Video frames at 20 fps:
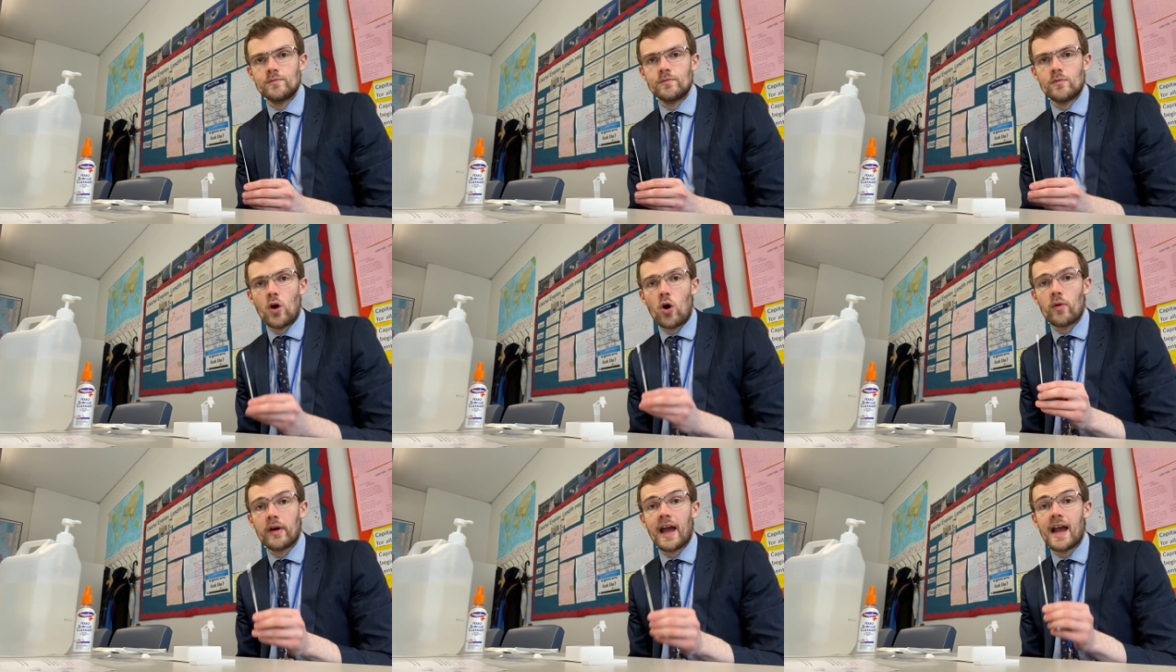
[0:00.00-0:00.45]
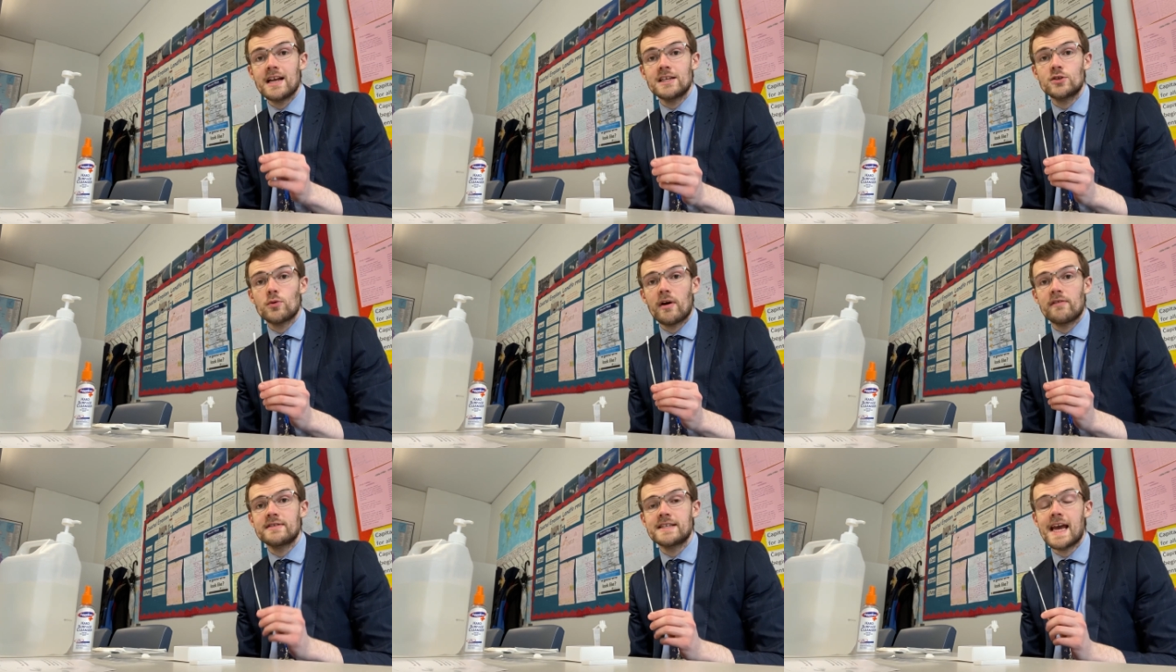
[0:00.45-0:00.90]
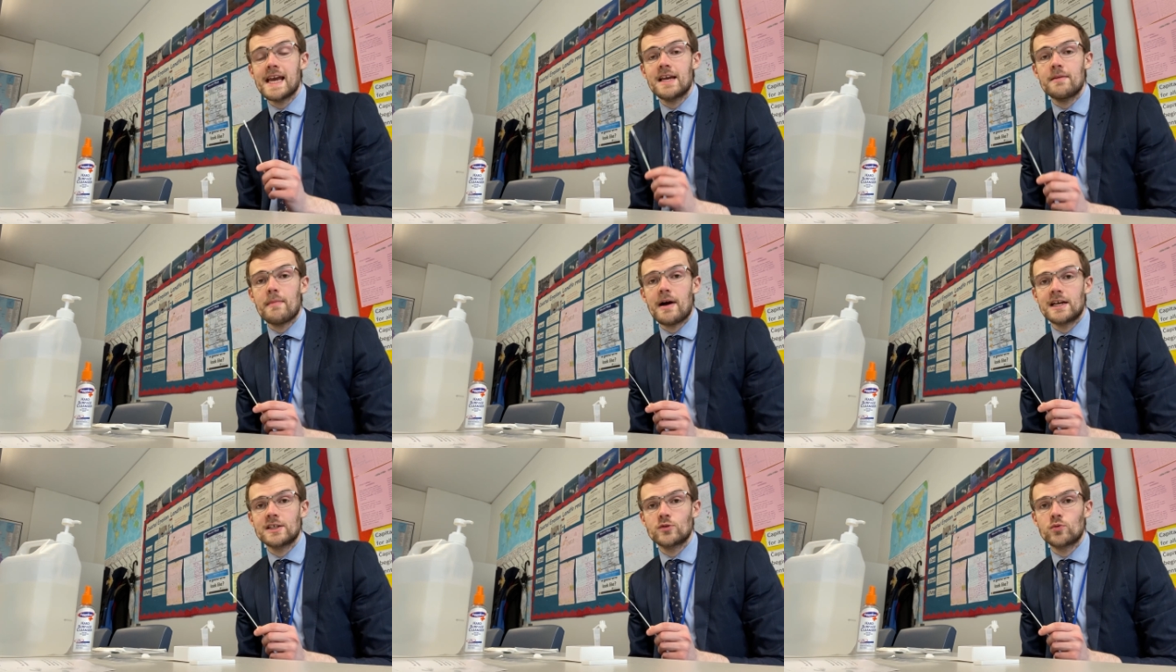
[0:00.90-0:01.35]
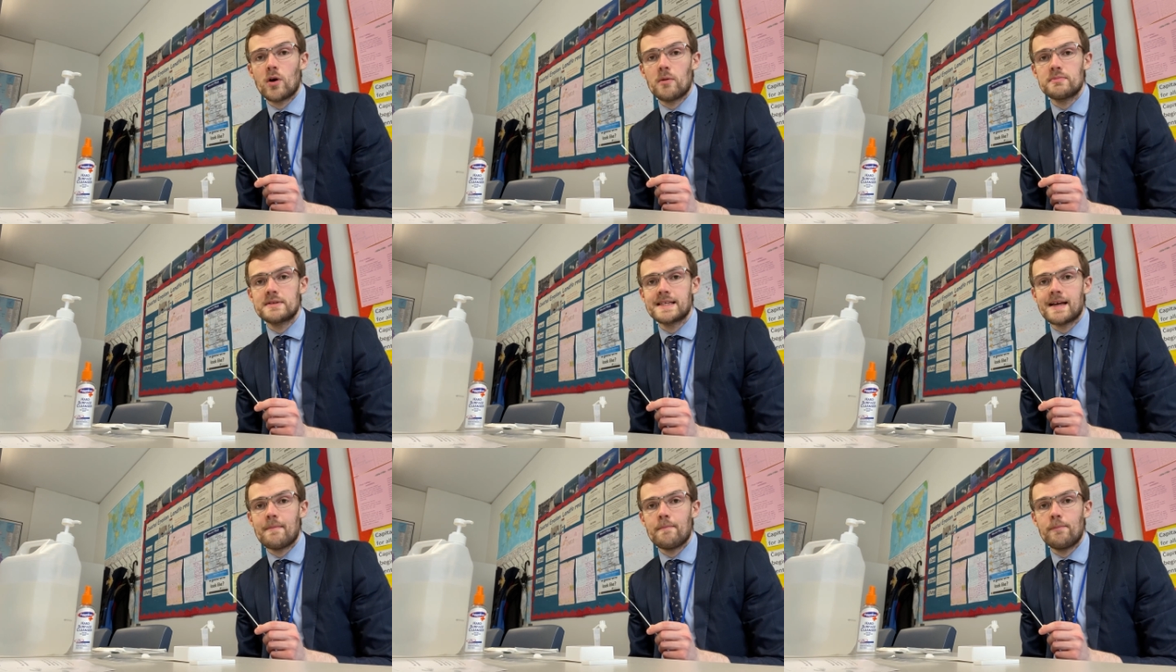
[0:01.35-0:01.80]
Okay, so I've taken my
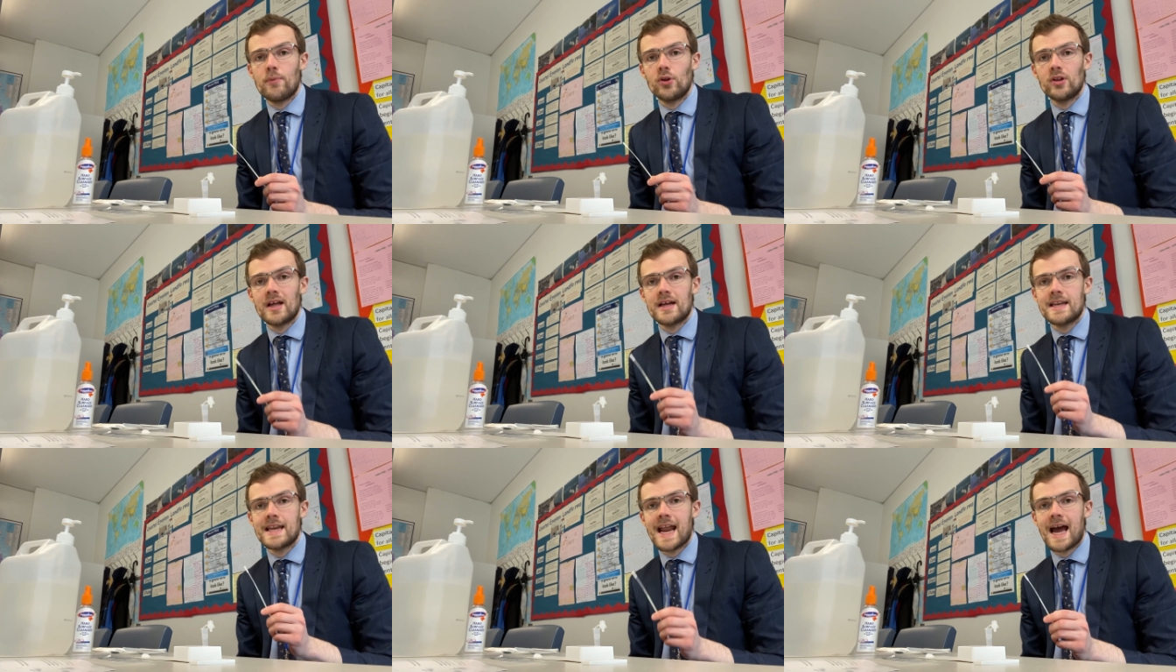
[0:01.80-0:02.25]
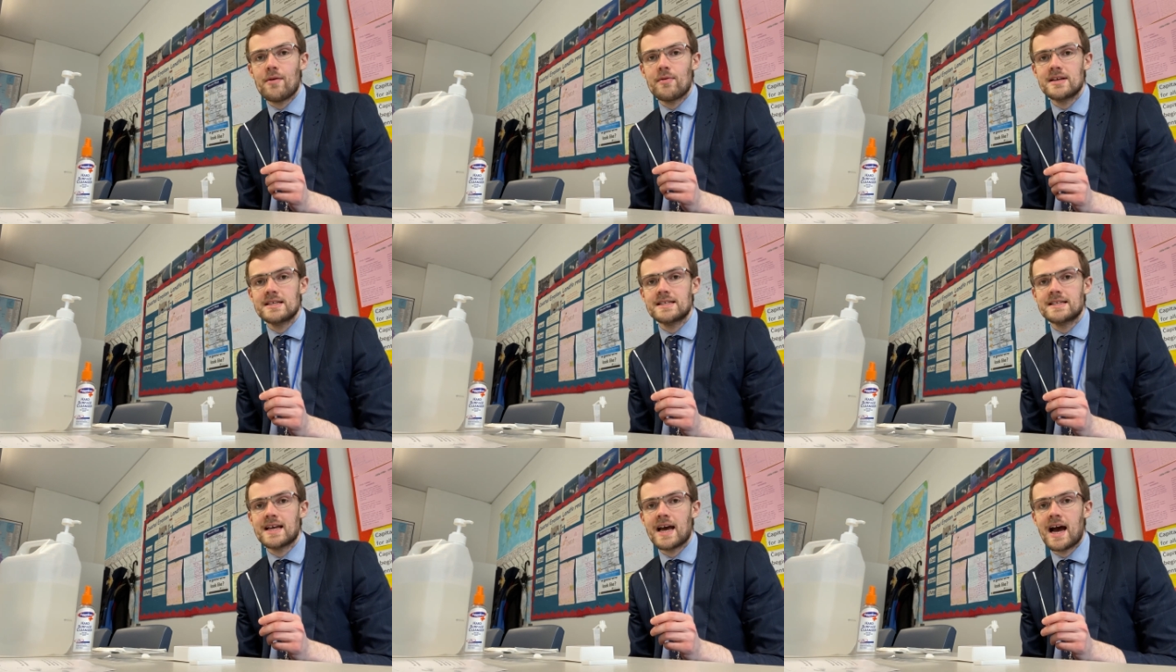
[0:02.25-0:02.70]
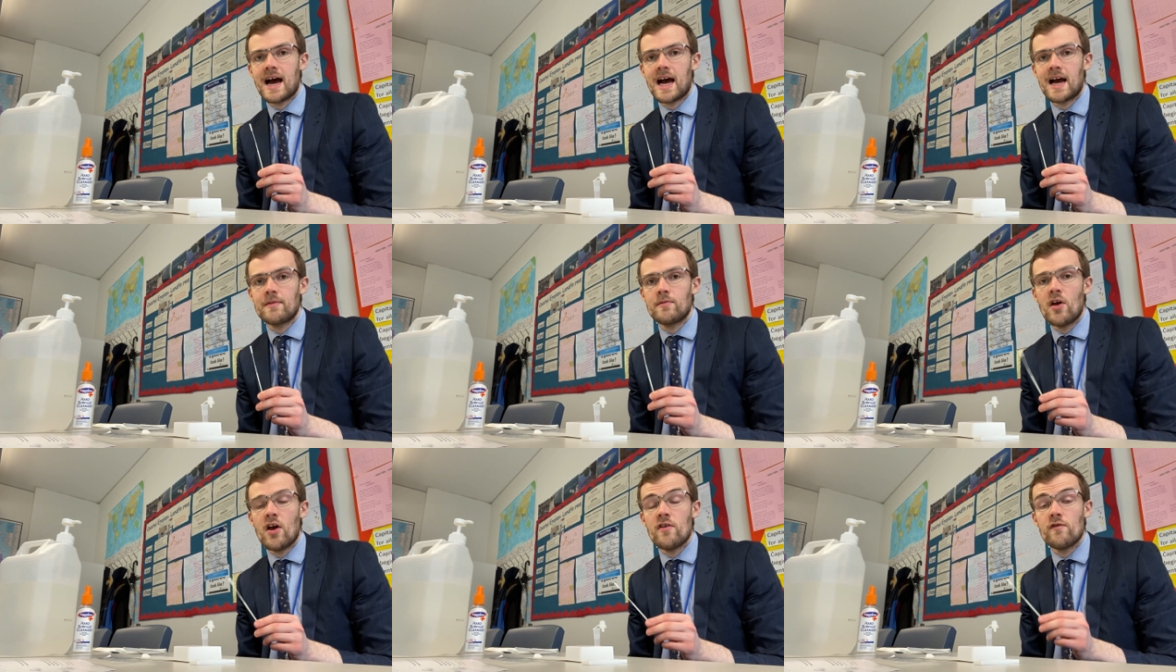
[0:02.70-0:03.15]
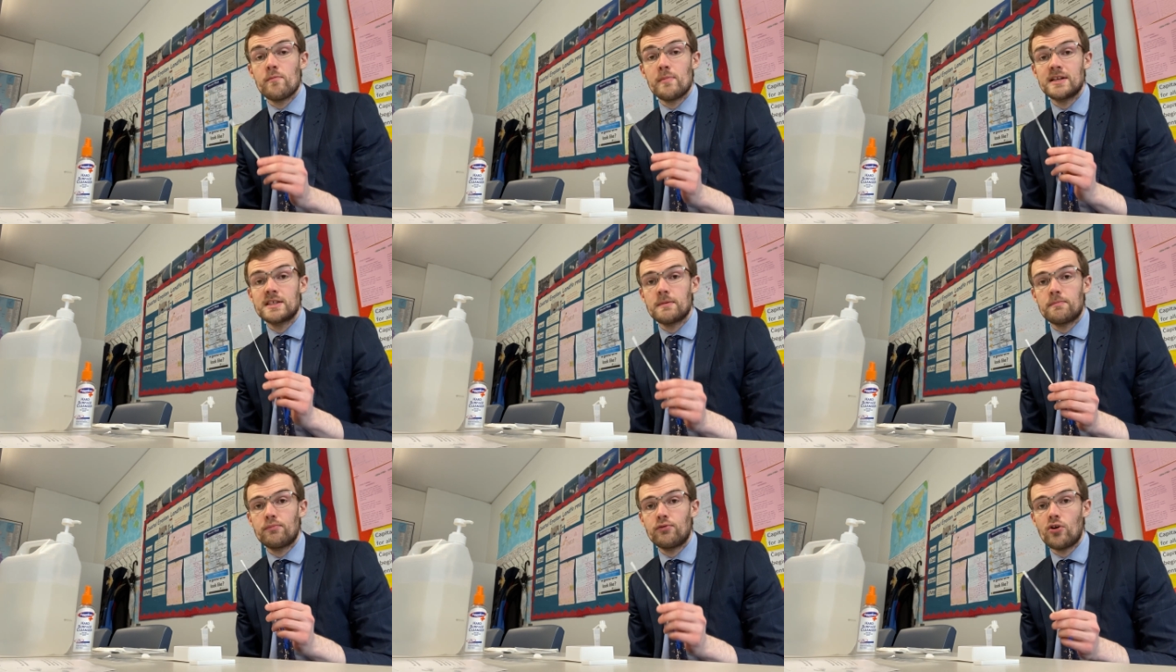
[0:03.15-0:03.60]
swab sample and now it's time for
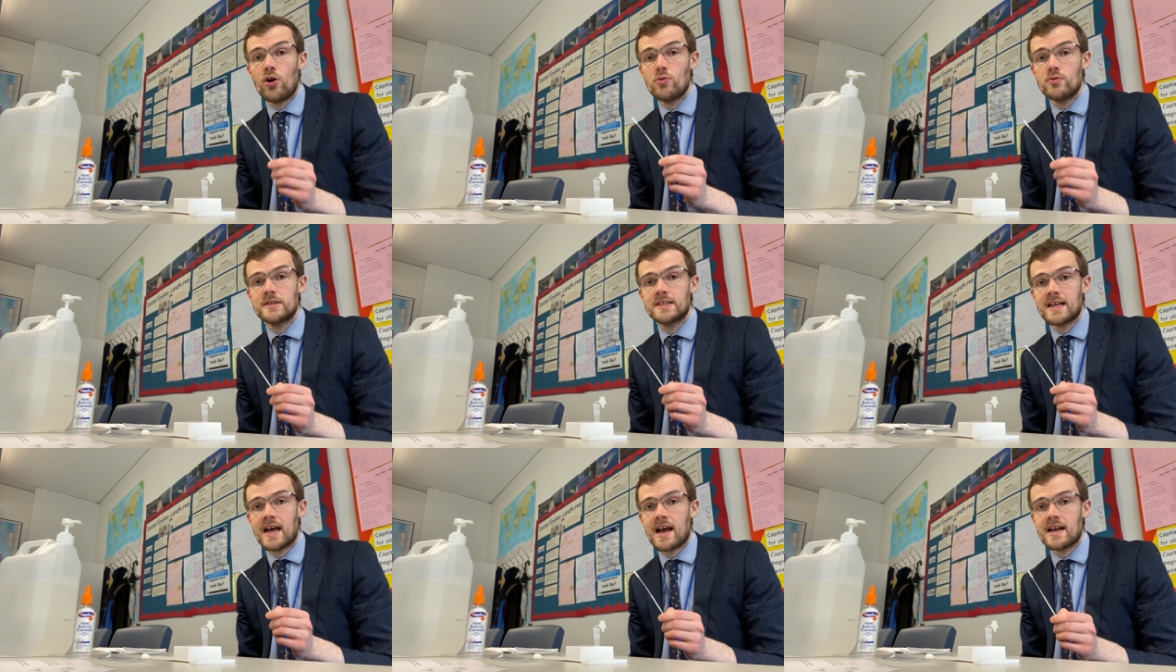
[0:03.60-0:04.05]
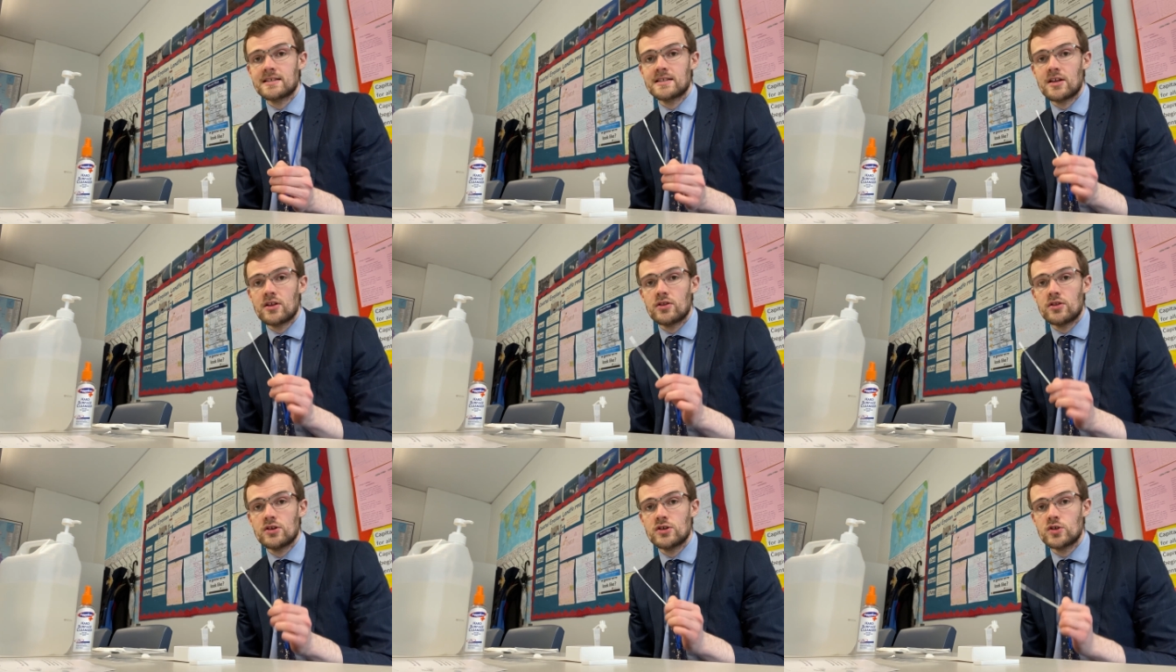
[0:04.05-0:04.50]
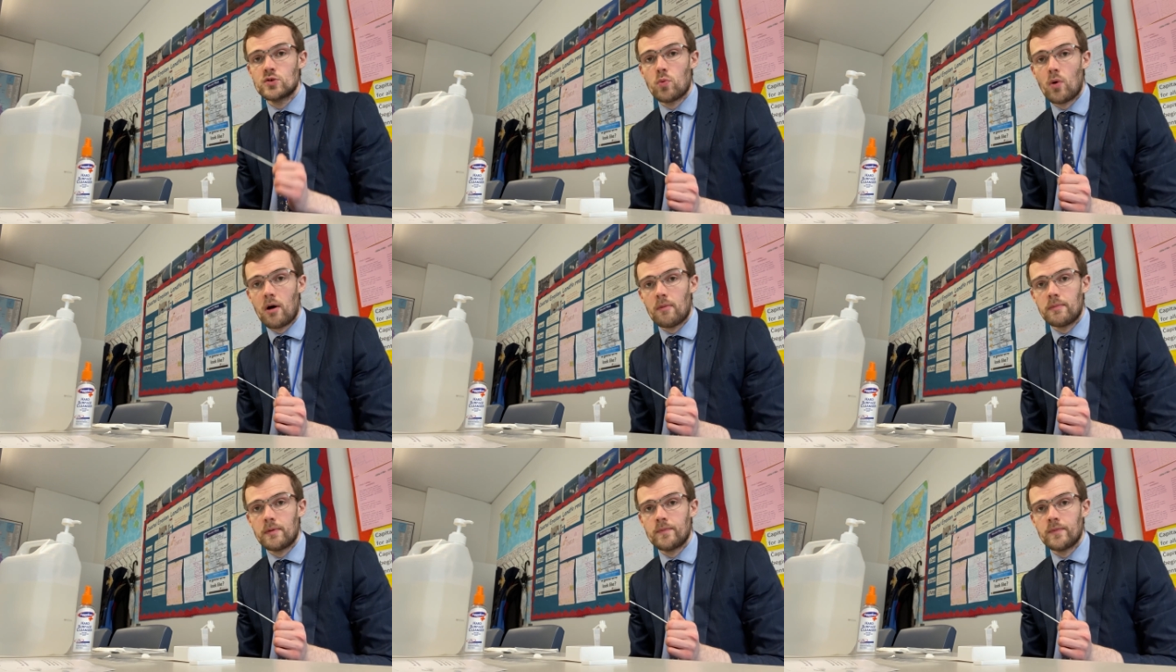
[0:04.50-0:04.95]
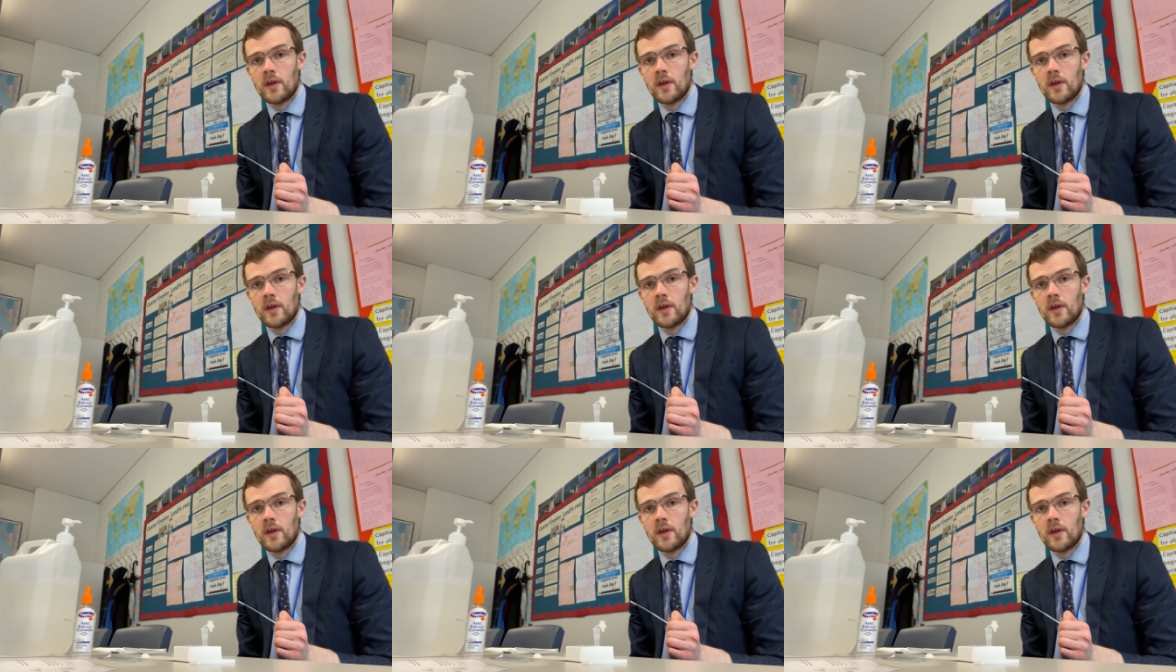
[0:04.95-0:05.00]
me to process the swab.